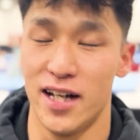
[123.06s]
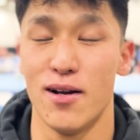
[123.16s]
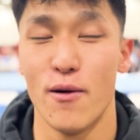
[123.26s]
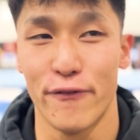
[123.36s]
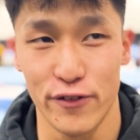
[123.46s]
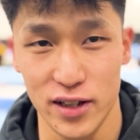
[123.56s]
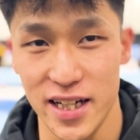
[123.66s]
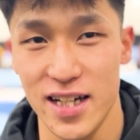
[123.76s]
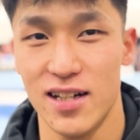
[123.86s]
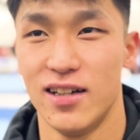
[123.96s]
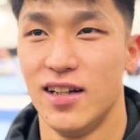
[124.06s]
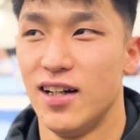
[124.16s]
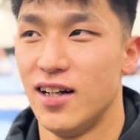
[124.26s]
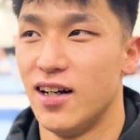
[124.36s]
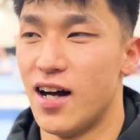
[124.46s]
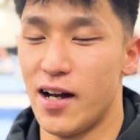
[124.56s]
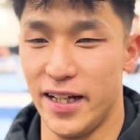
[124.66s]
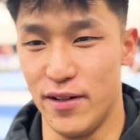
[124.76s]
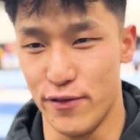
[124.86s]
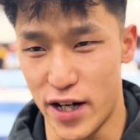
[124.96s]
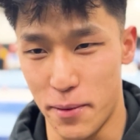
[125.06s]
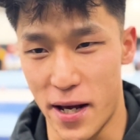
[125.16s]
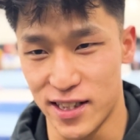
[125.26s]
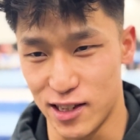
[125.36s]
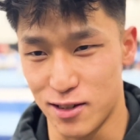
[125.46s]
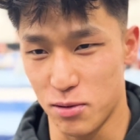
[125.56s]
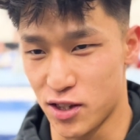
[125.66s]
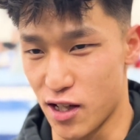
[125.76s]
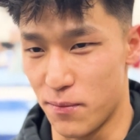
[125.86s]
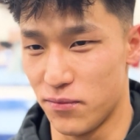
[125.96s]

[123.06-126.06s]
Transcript: and hopefully I get invited back to Cisco.